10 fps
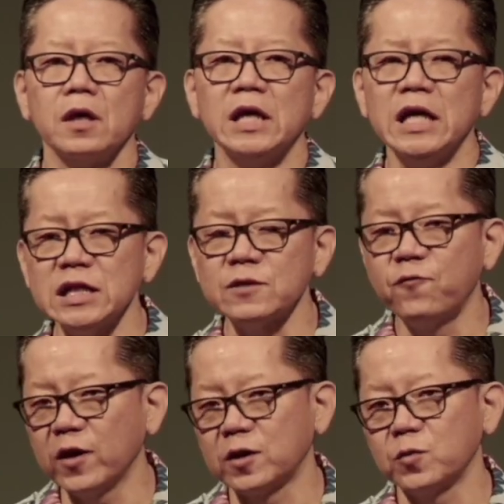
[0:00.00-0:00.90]
His
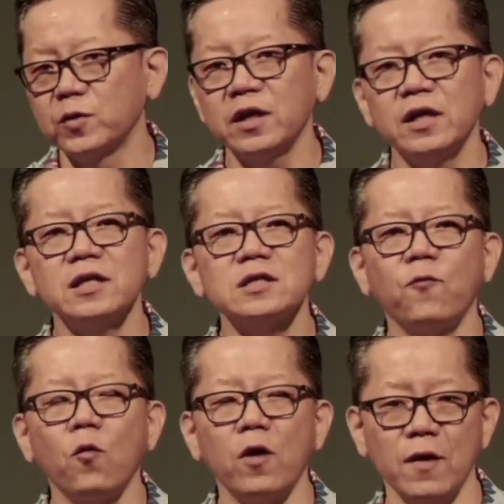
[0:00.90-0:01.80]
victory is
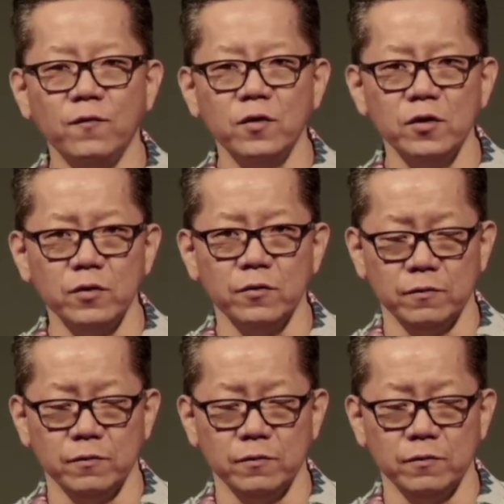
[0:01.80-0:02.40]
forever new.